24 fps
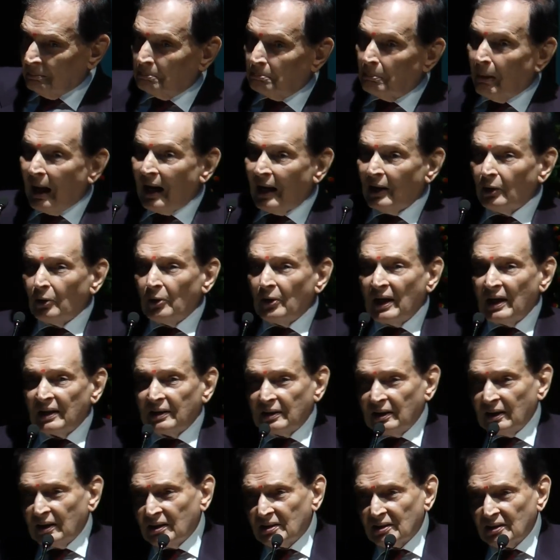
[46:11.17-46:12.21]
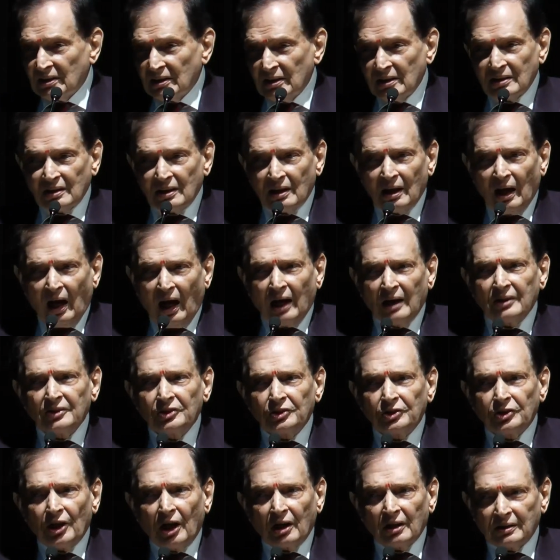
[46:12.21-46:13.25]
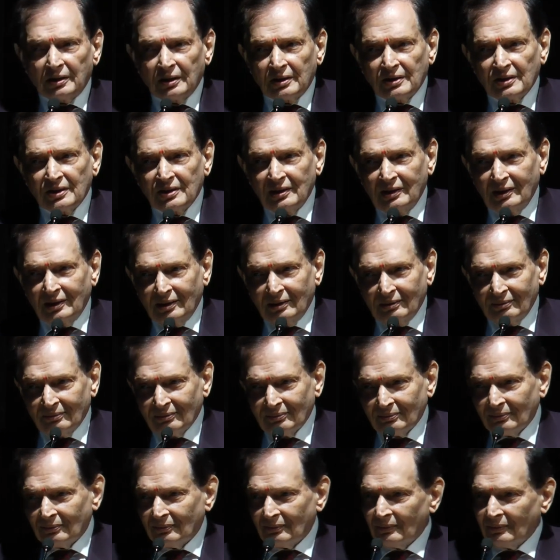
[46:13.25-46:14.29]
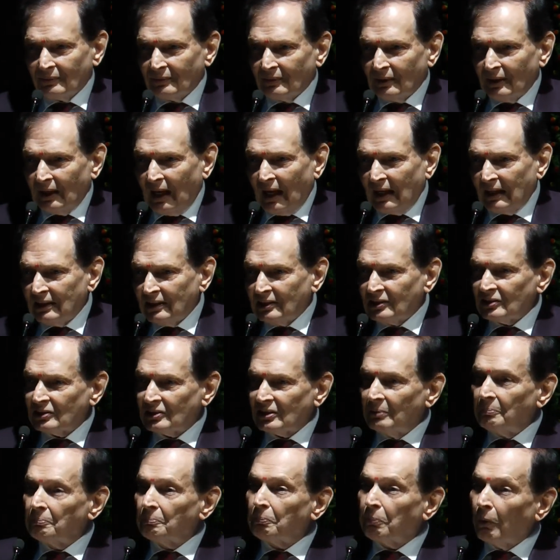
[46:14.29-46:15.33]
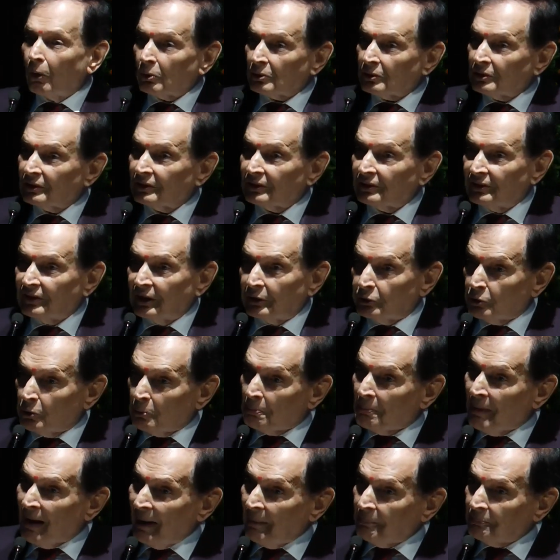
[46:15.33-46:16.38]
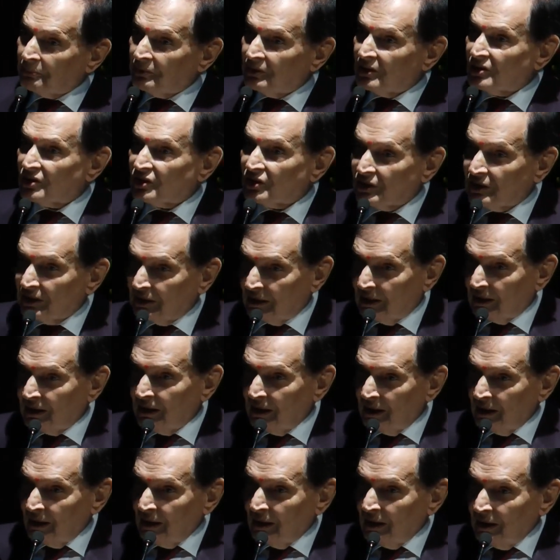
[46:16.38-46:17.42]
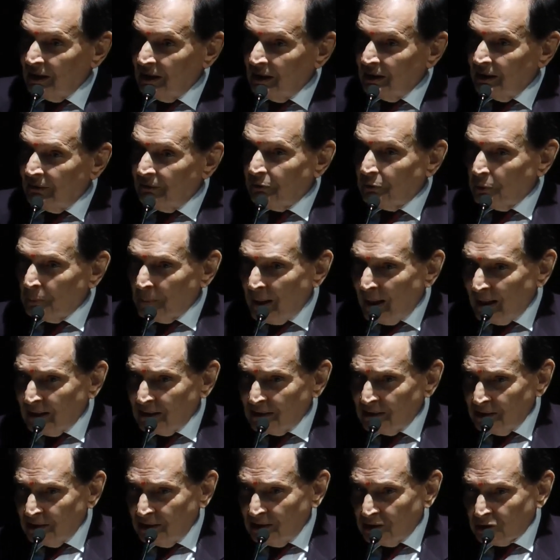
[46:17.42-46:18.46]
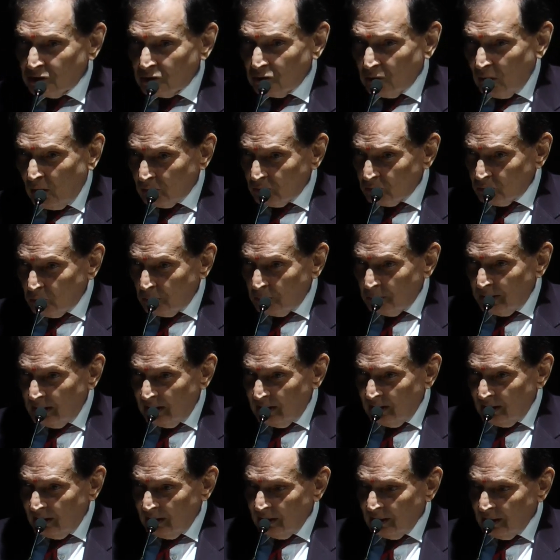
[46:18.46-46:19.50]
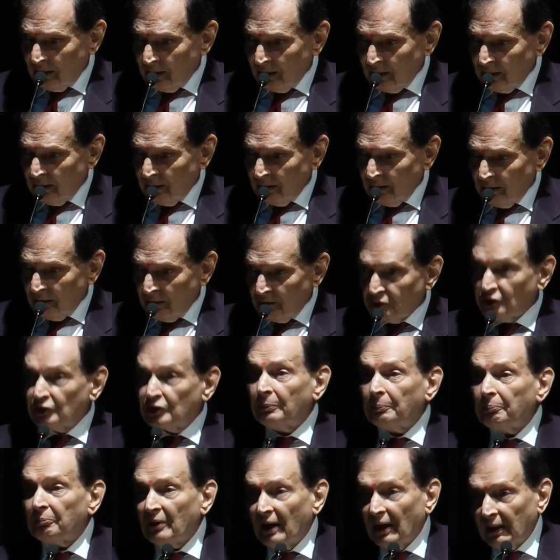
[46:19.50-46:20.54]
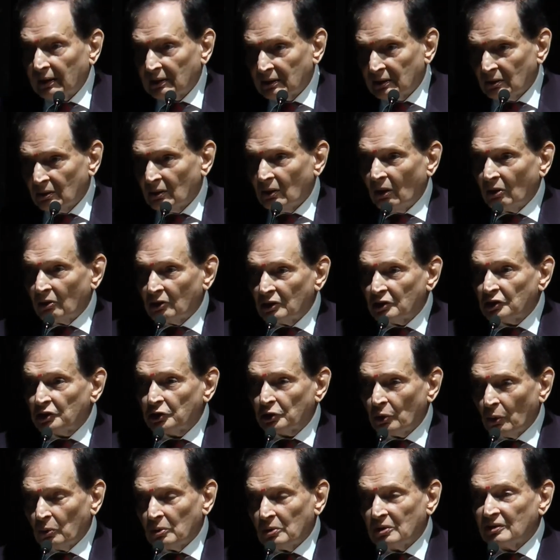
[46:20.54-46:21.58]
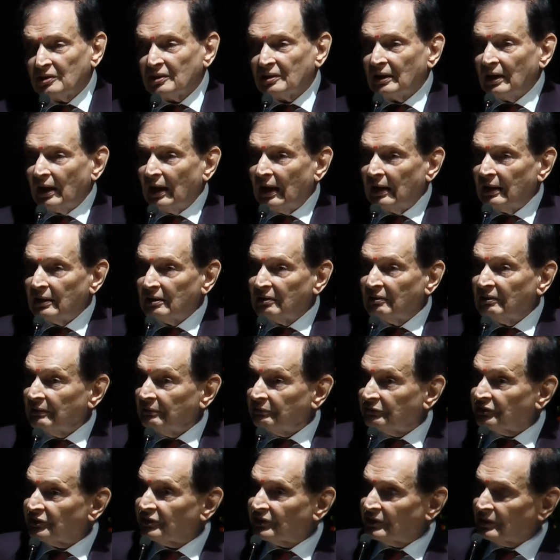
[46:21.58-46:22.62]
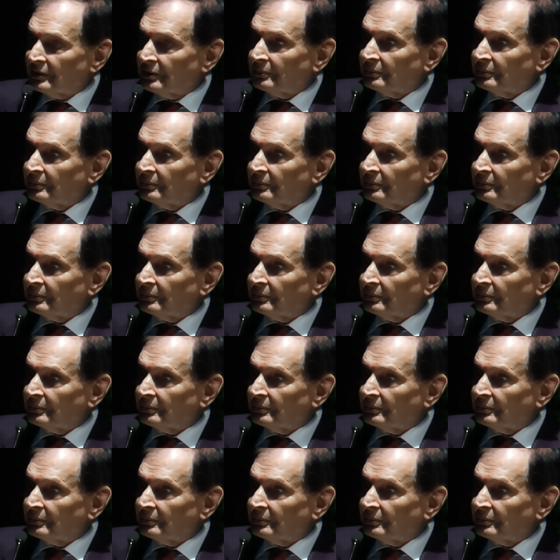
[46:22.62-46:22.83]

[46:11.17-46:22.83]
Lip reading: it. Bioethics is an uncharted sea, and it is important that you map the sea if humanity is not to be shipwrecked on the shoals and reefs.